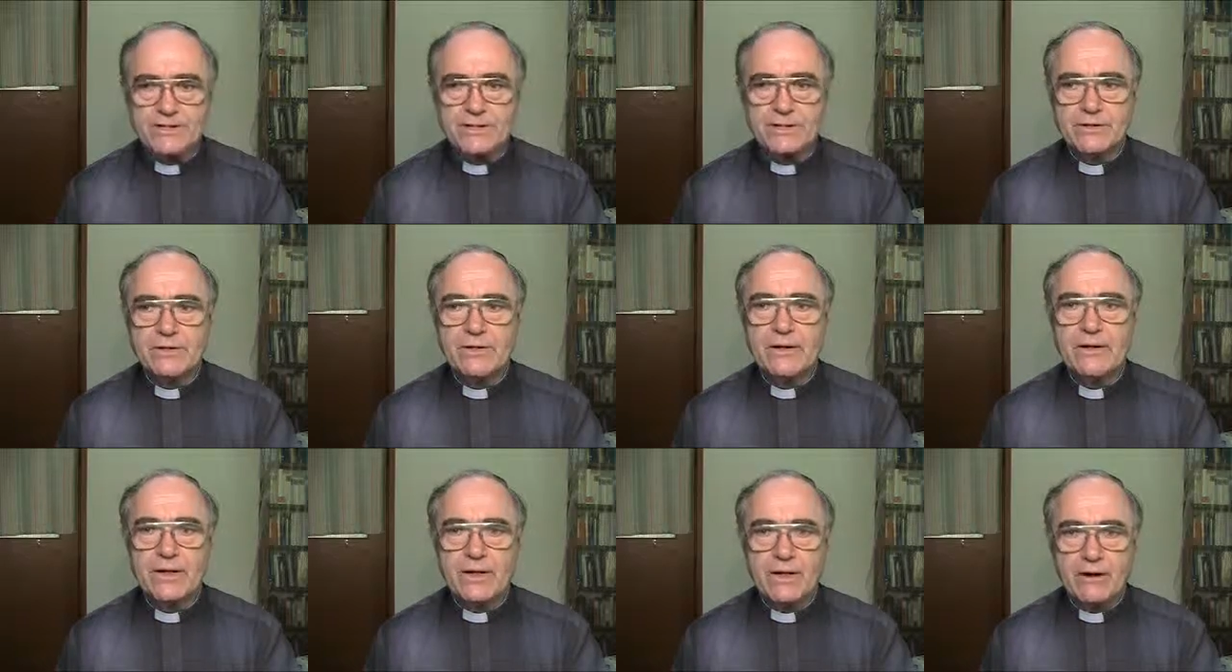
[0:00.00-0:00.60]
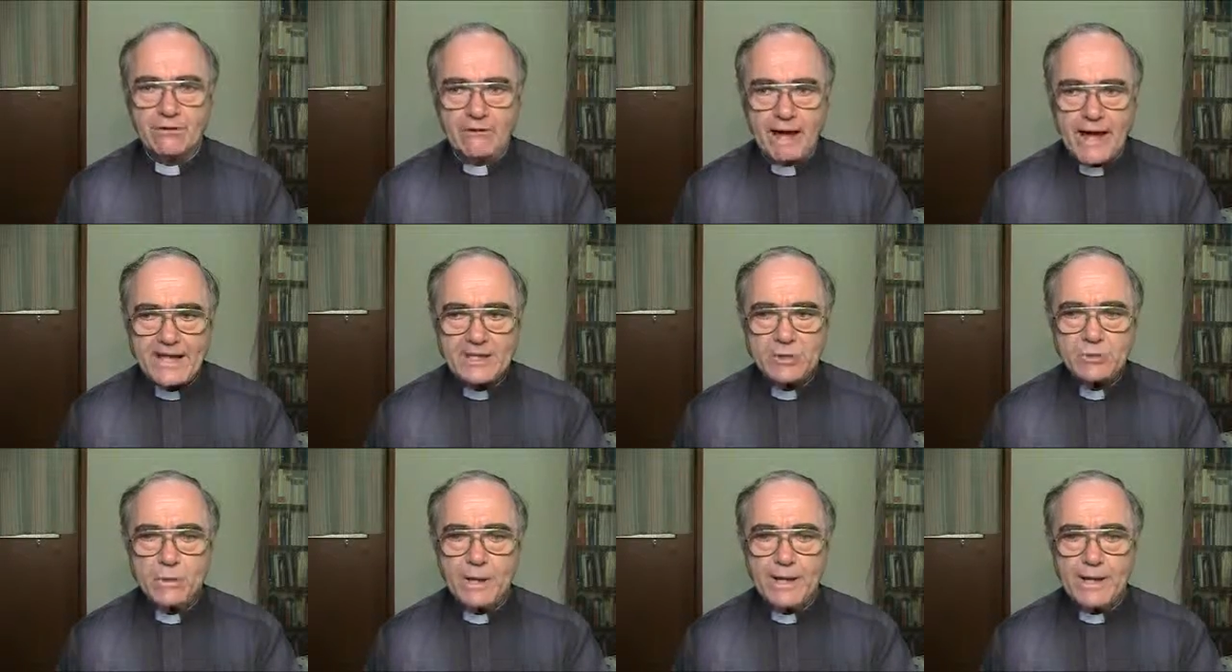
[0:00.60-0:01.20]
it,
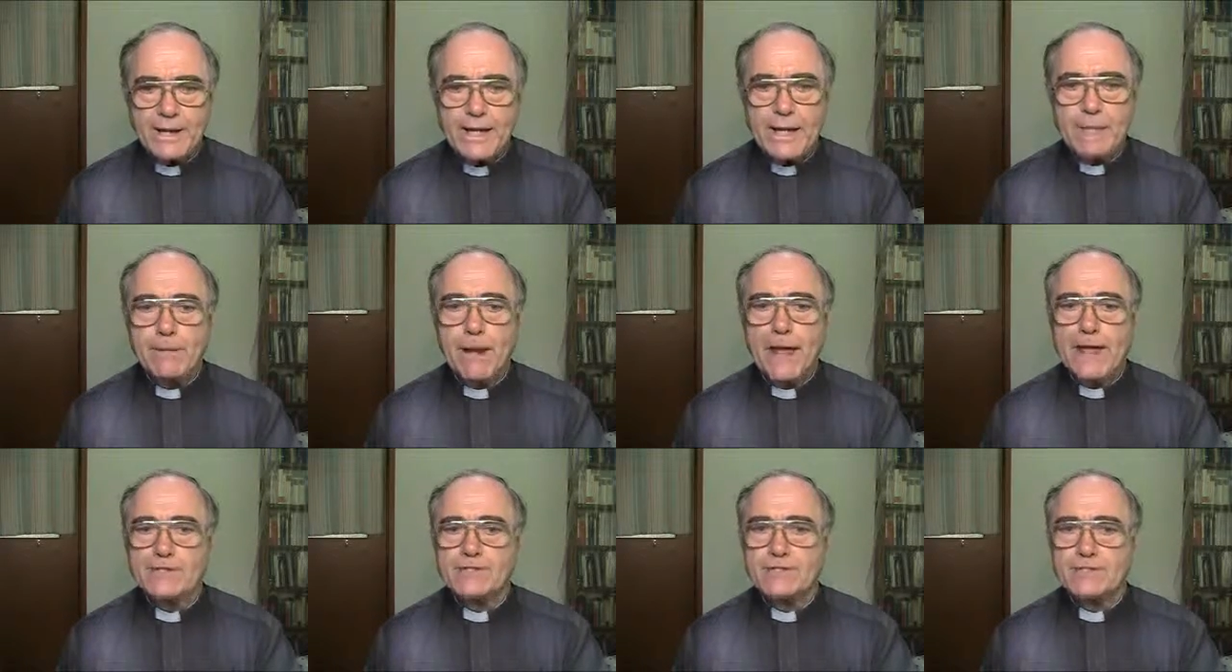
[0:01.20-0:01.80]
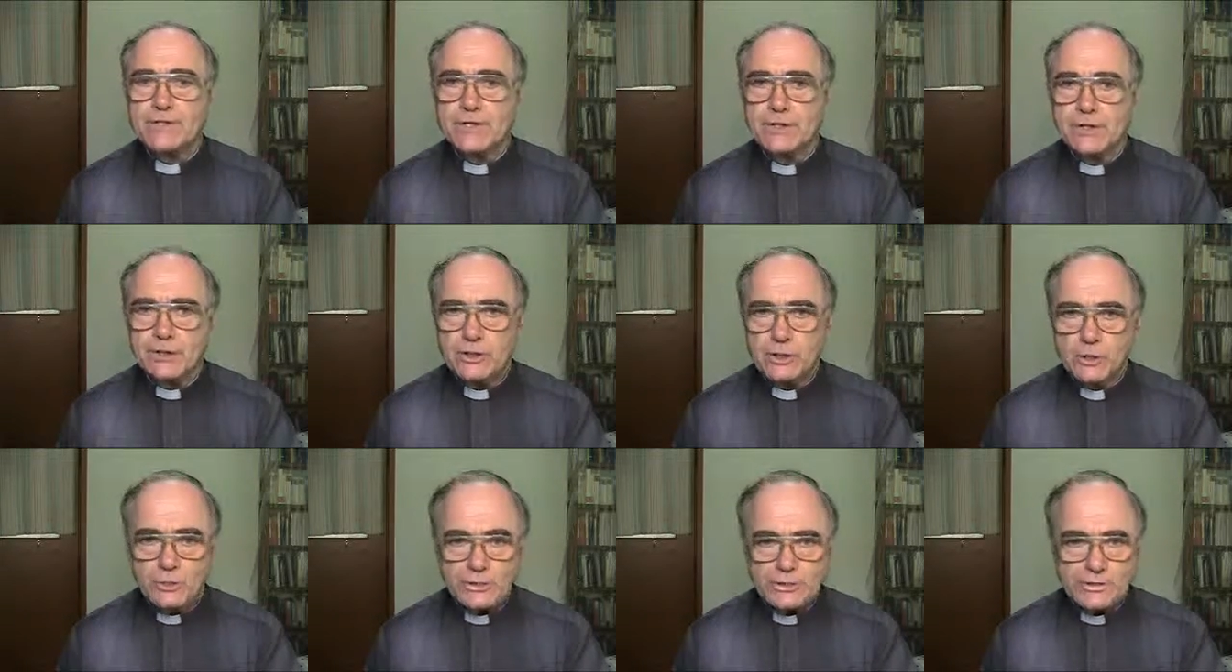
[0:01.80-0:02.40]
Christ will enable us
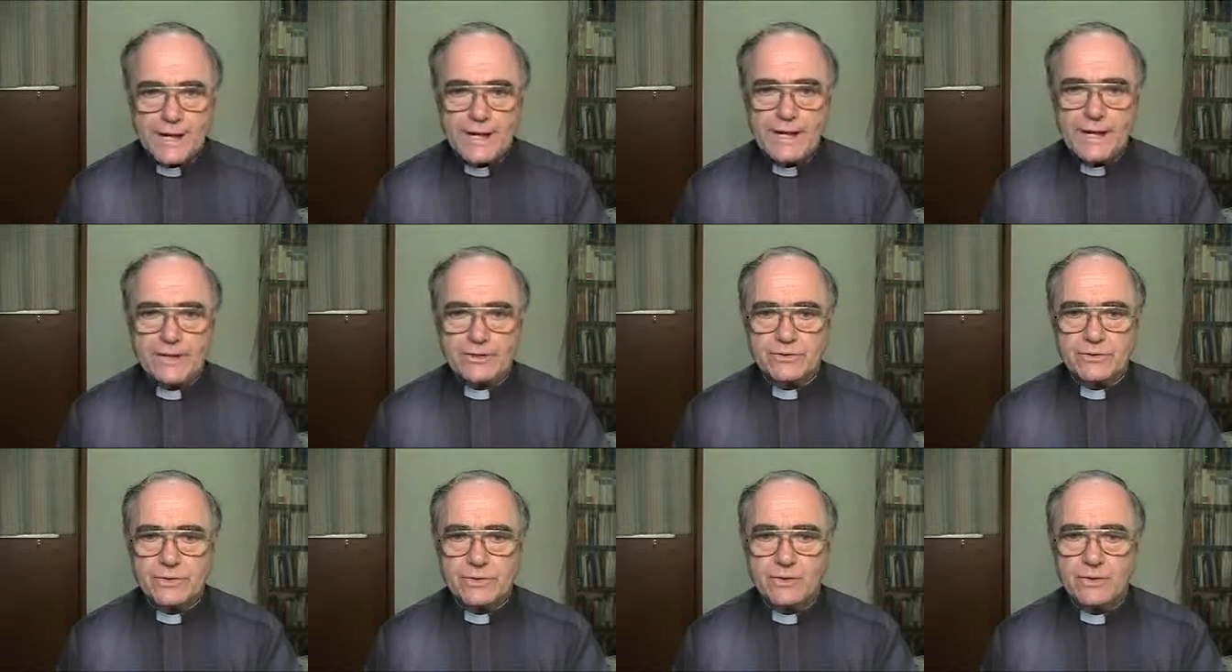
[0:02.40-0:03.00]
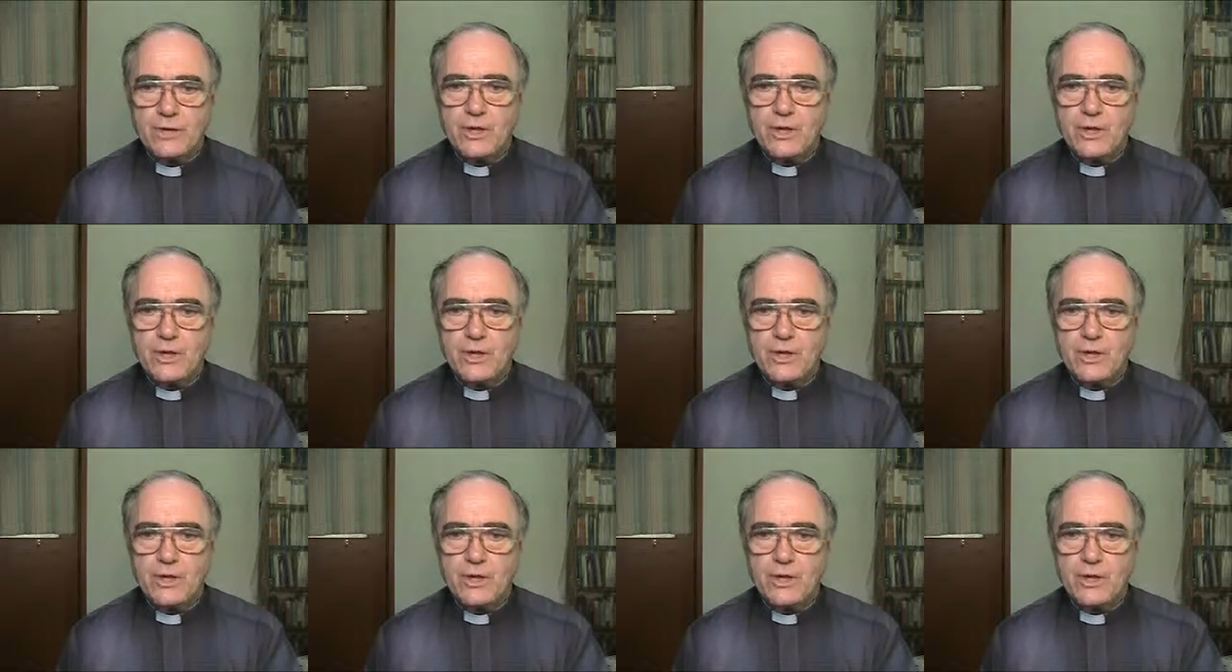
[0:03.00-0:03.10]
to attain it